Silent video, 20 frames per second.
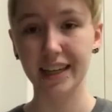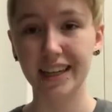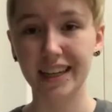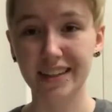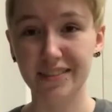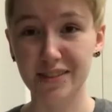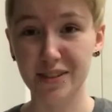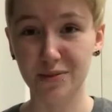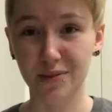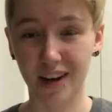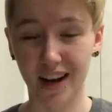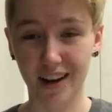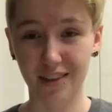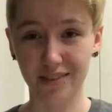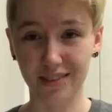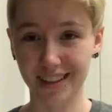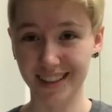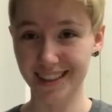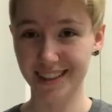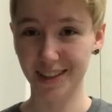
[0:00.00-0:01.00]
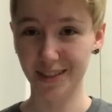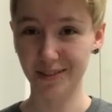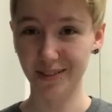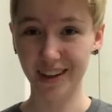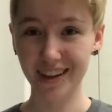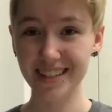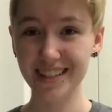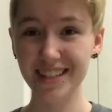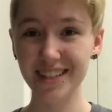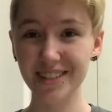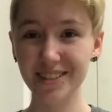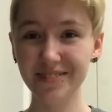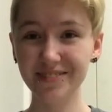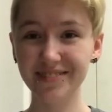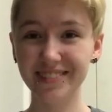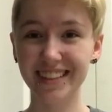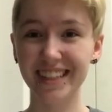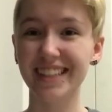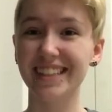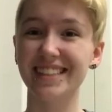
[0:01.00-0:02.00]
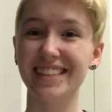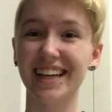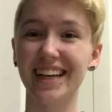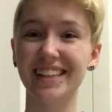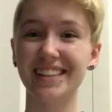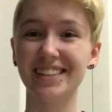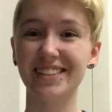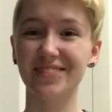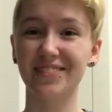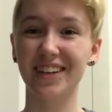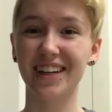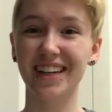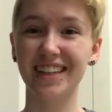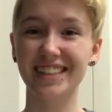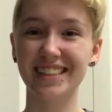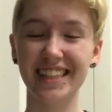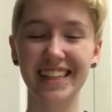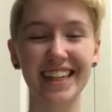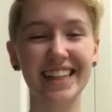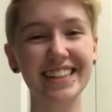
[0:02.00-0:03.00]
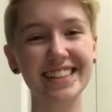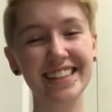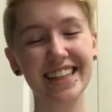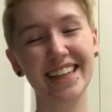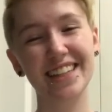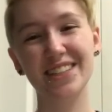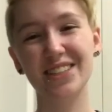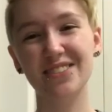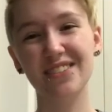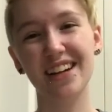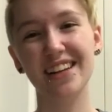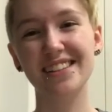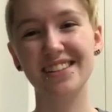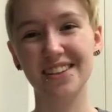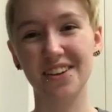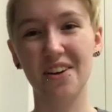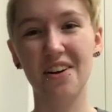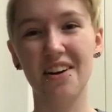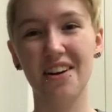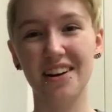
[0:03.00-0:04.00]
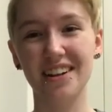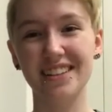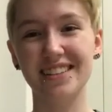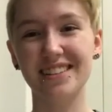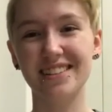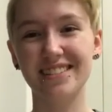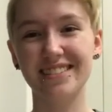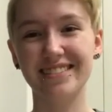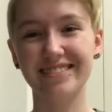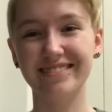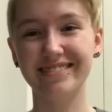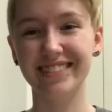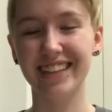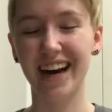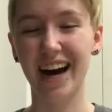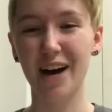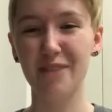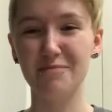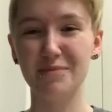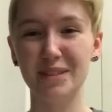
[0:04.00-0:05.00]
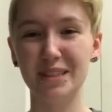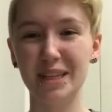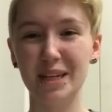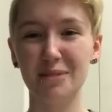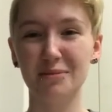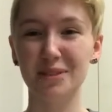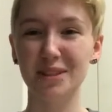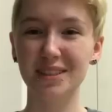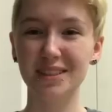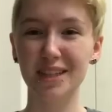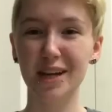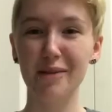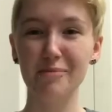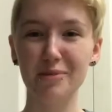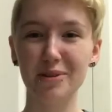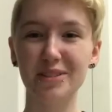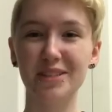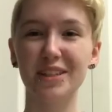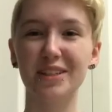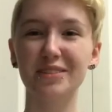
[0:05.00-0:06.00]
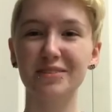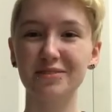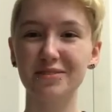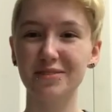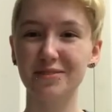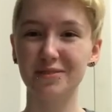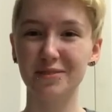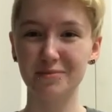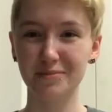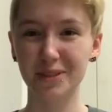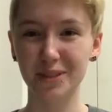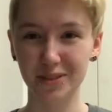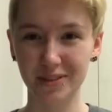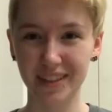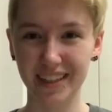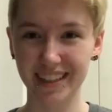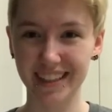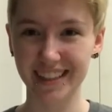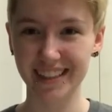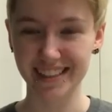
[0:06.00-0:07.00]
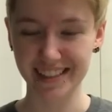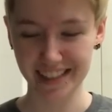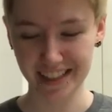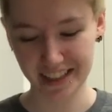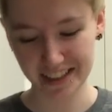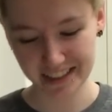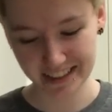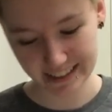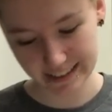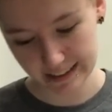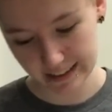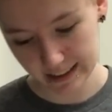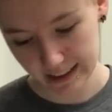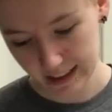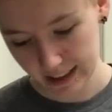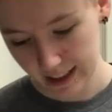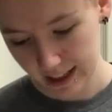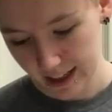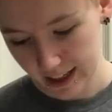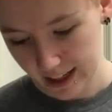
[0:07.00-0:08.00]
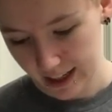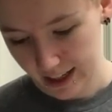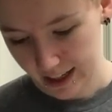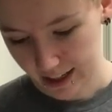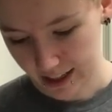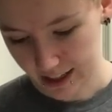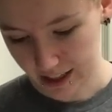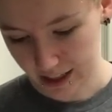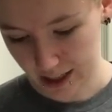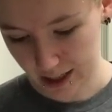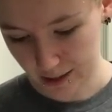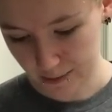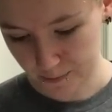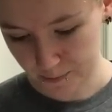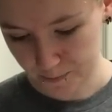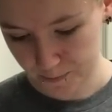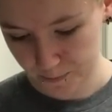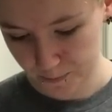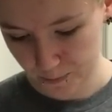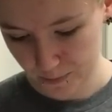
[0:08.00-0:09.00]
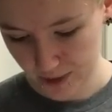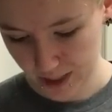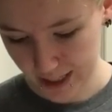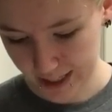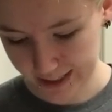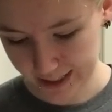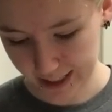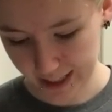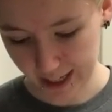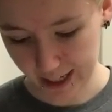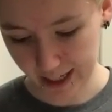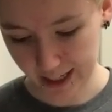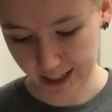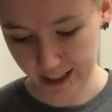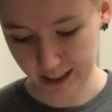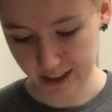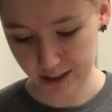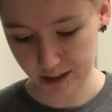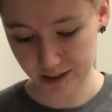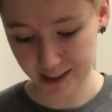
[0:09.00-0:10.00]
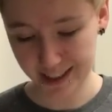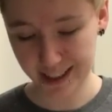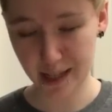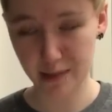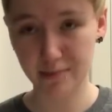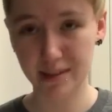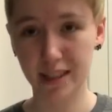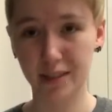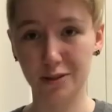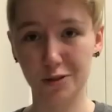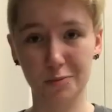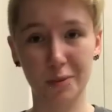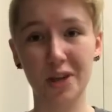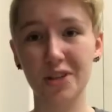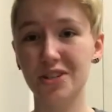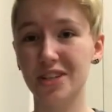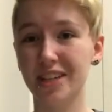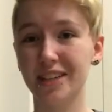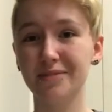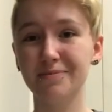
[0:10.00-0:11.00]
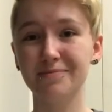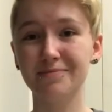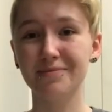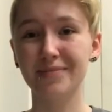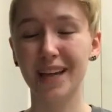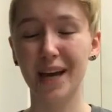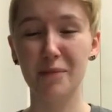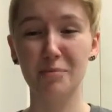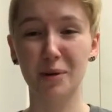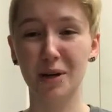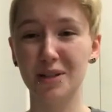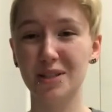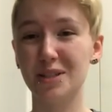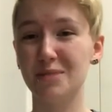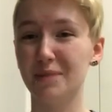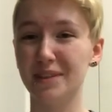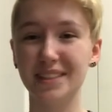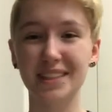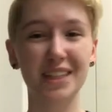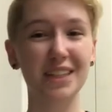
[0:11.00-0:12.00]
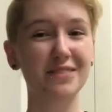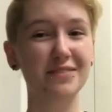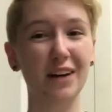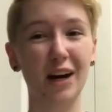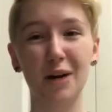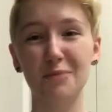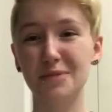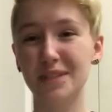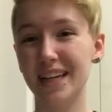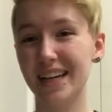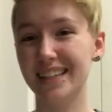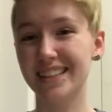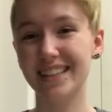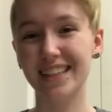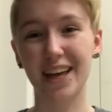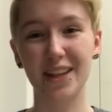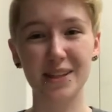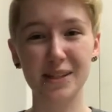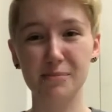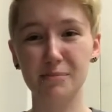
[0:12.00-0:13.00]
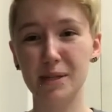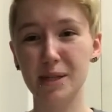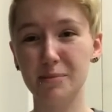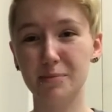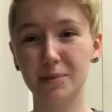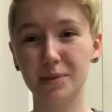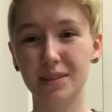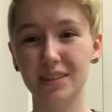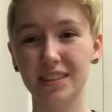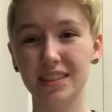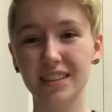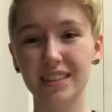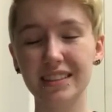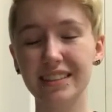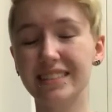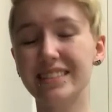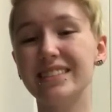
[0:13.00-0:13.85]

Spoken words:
Even when I really don't want to, because that's what tics and Tourette's are. It's not being able to stop yourself from doing these things. And then I do the same thing with punching. I punch myself, objects, other people.